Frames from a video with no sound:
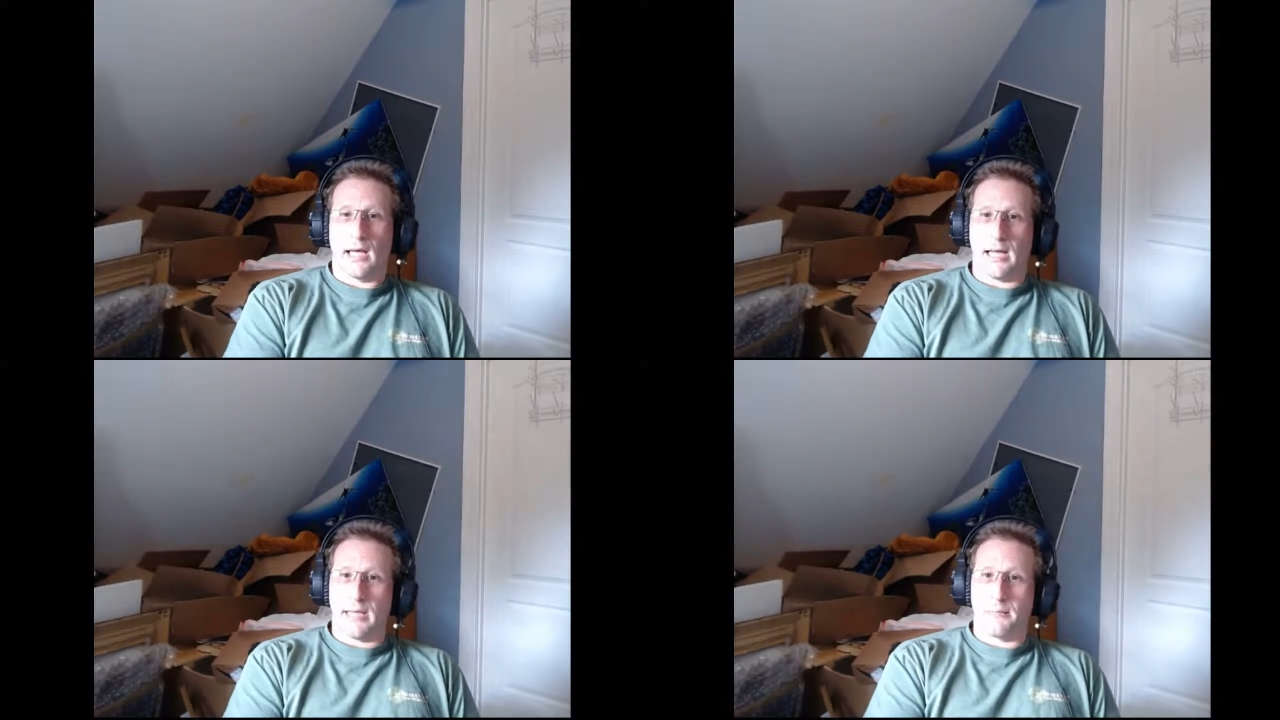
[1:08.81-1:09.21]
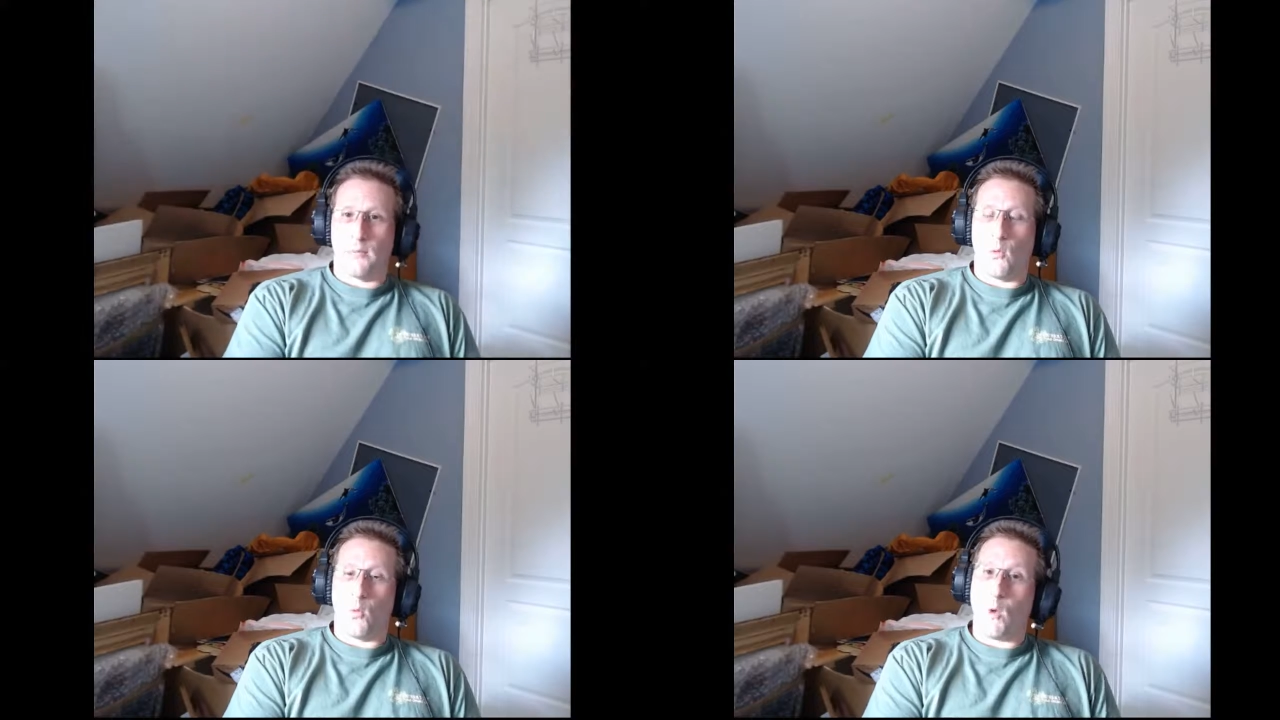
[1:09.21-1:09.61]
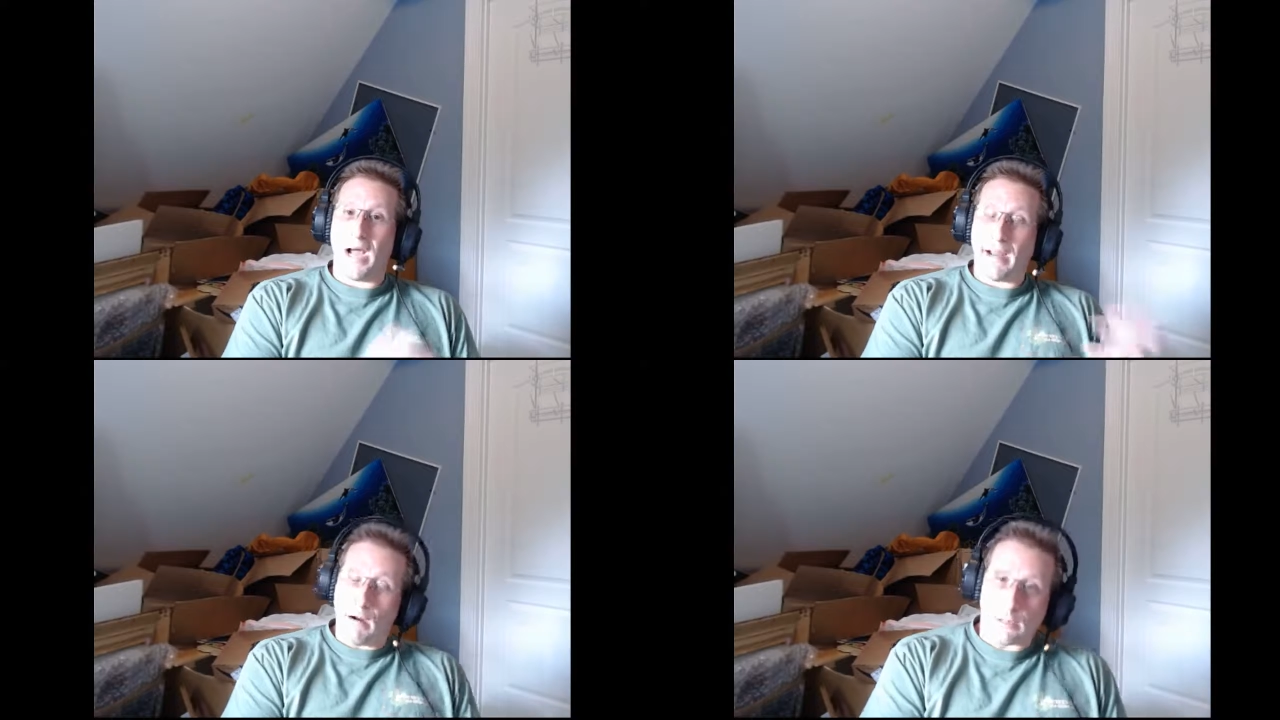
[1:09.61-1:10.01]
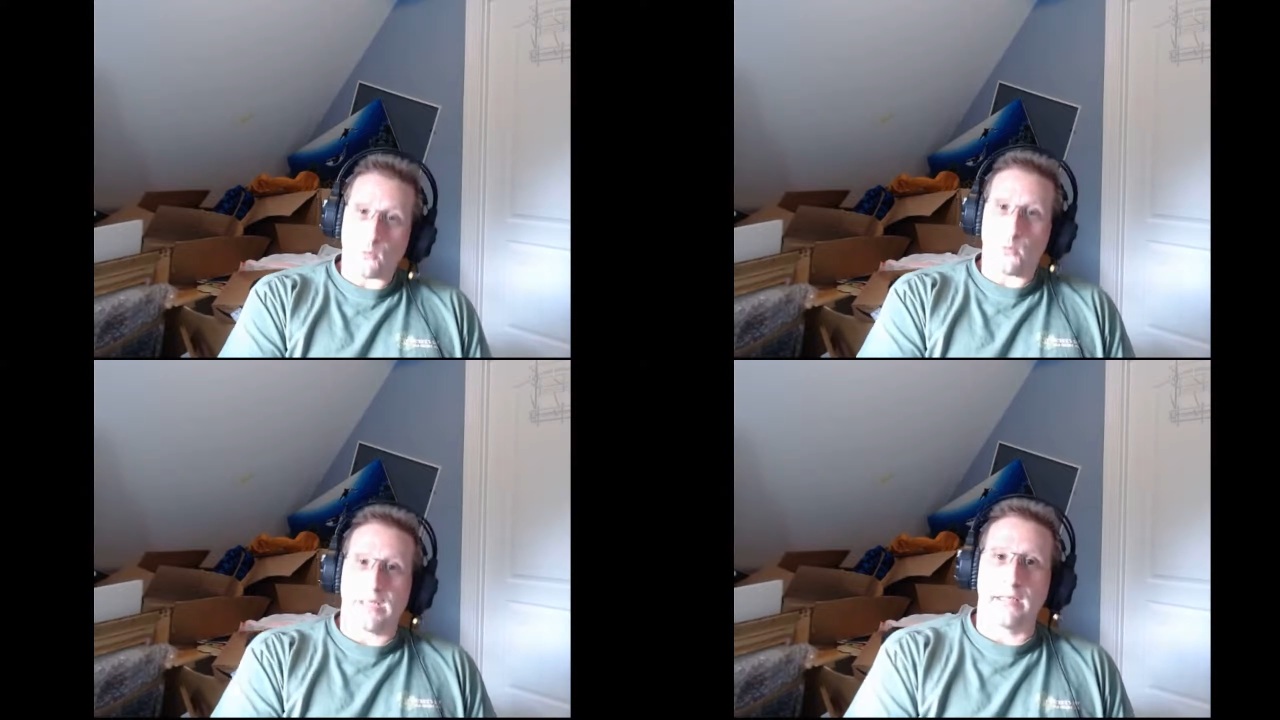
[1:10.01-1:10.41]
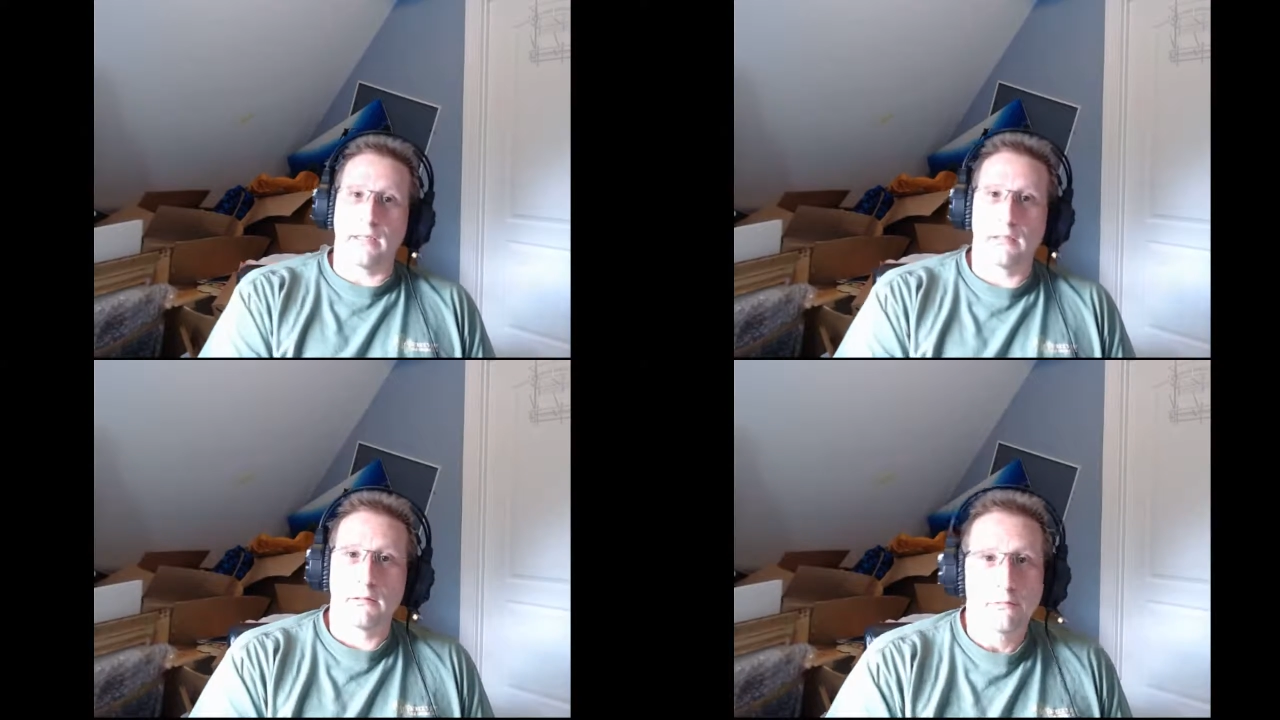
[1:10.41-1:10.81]
Why aren't
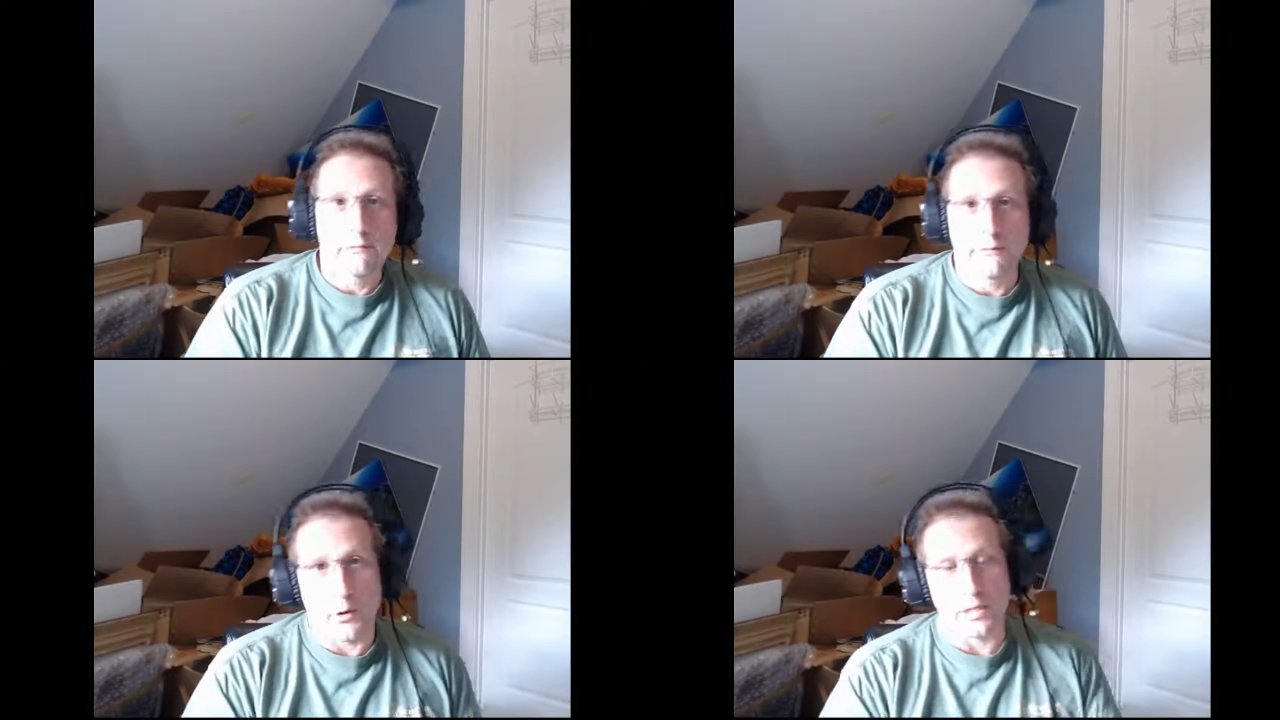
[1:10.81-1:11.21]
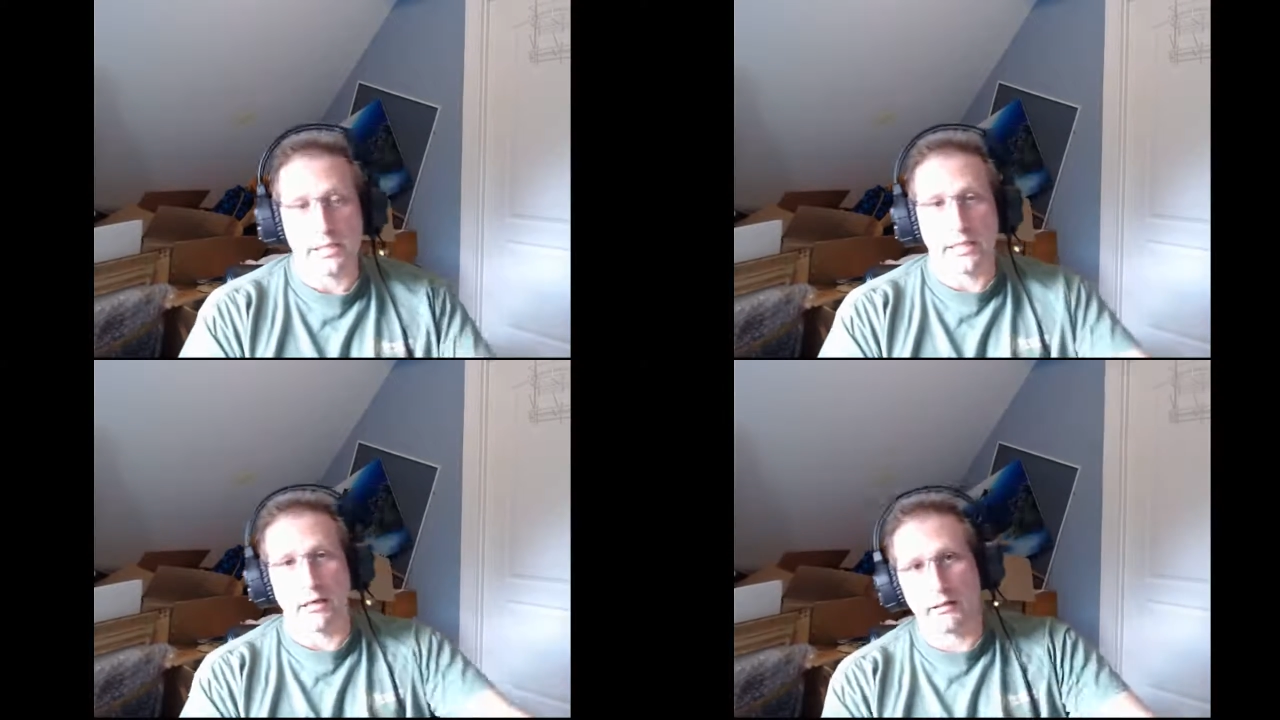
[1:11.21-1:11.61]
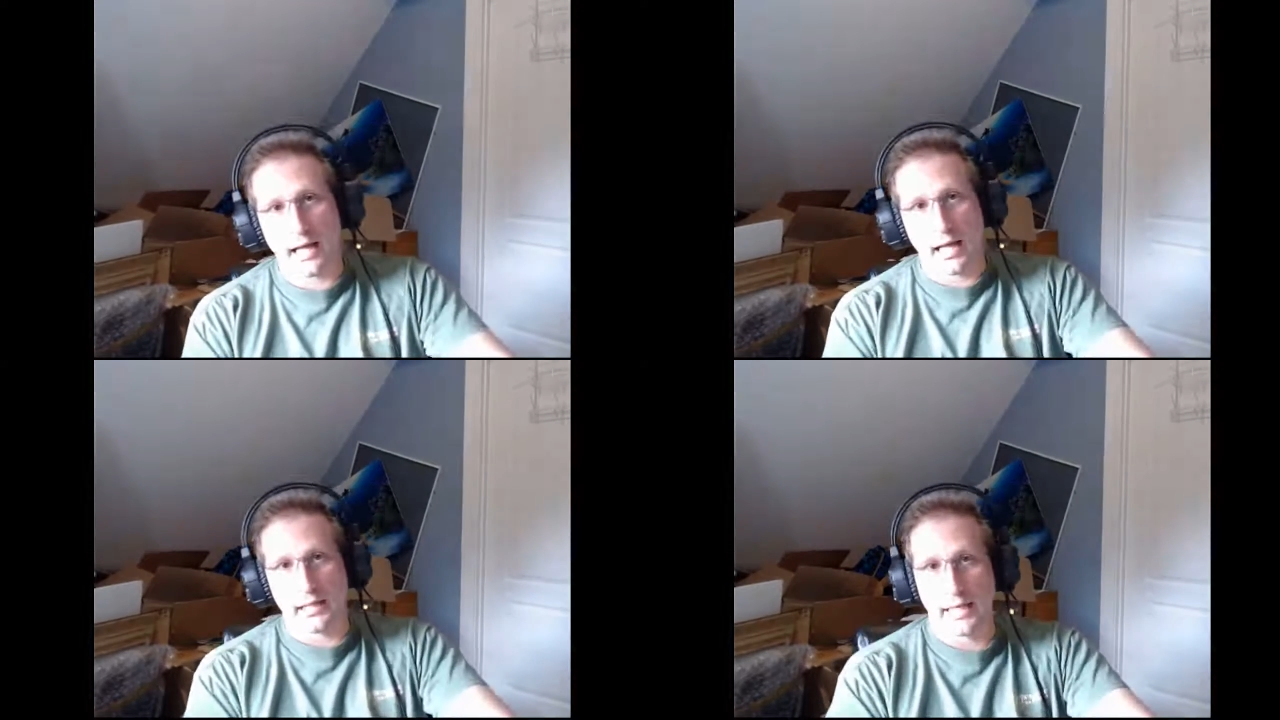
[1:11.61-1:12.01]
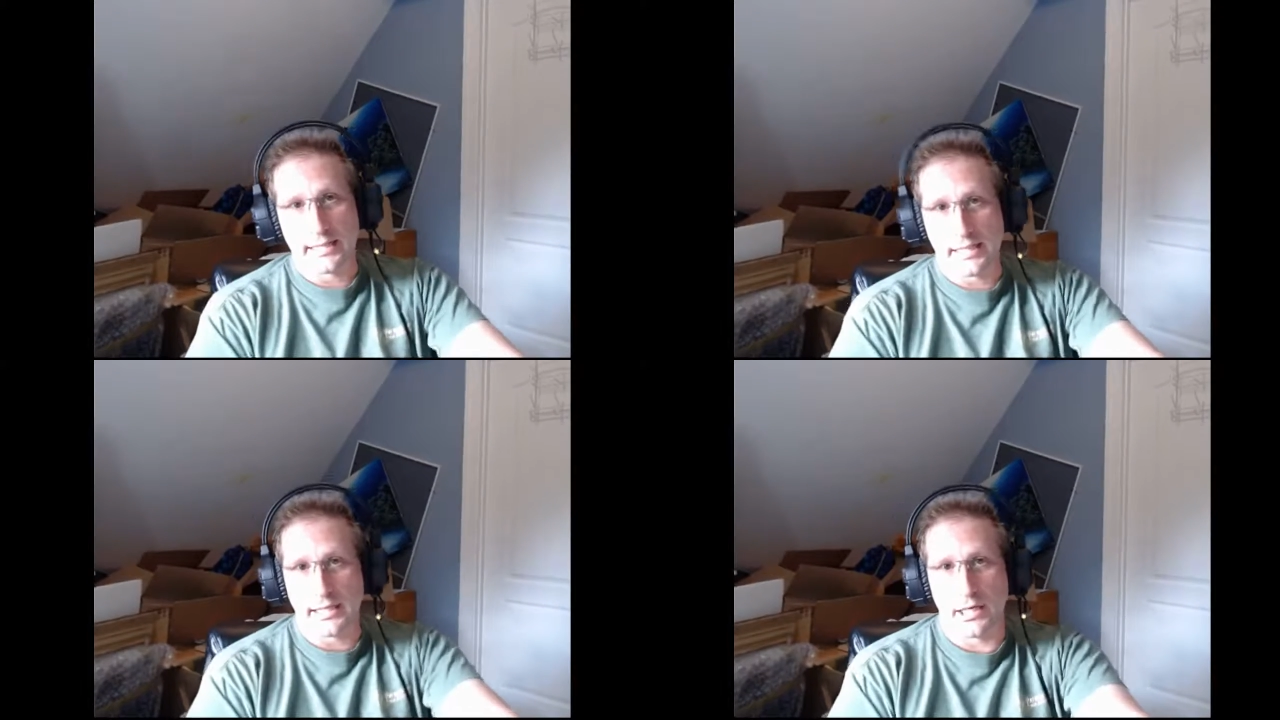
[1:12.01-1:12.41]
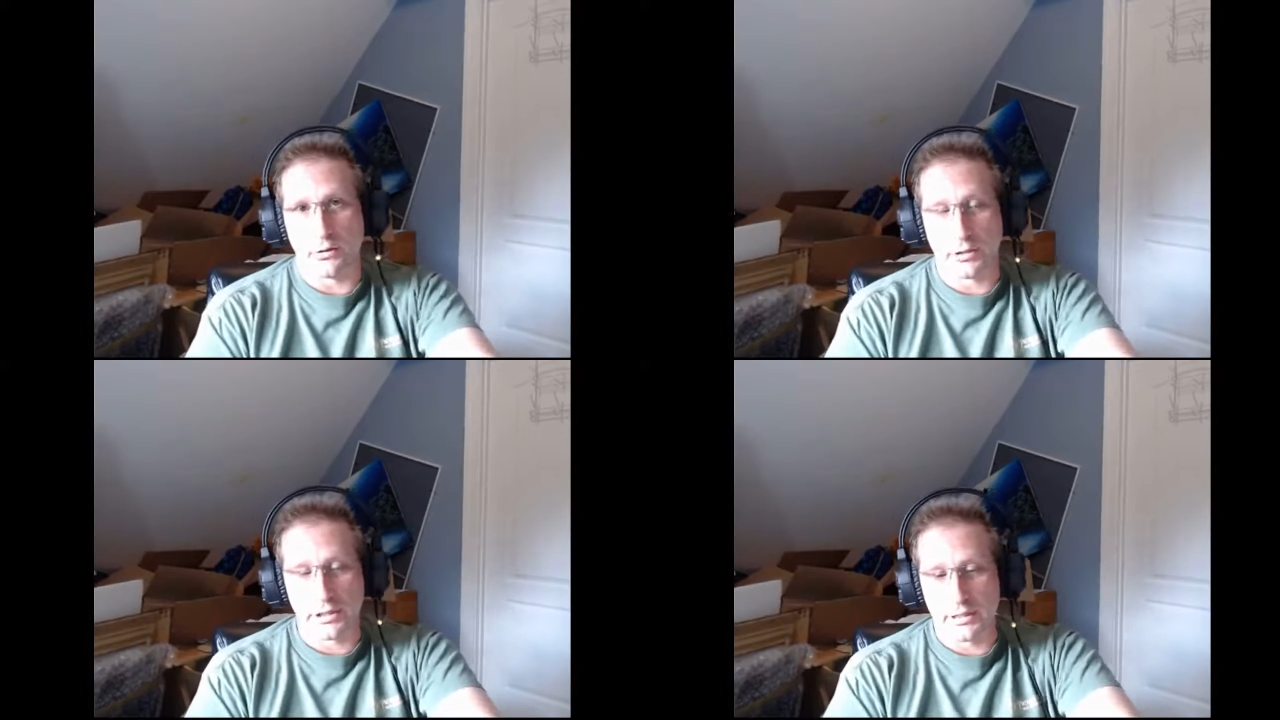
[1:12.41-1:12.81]
we focusing on colonizing the
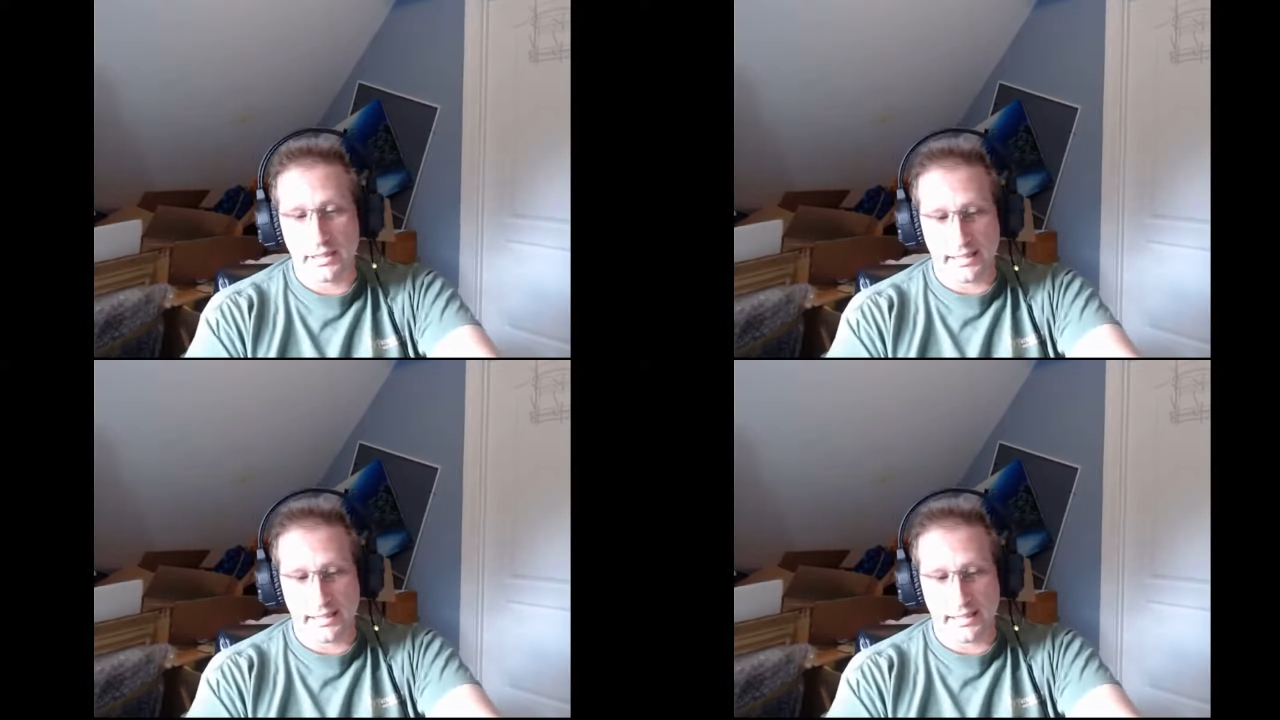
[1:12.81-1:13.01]
oceans